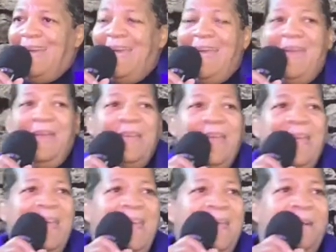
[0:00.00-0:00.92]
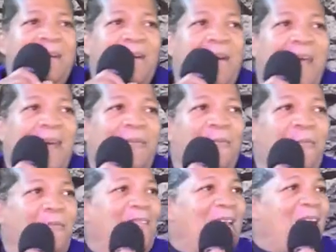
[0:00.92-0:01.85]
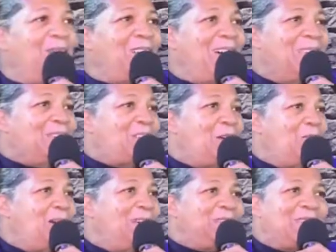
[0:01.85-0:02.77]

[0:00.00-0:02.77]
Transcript: And He loved us so much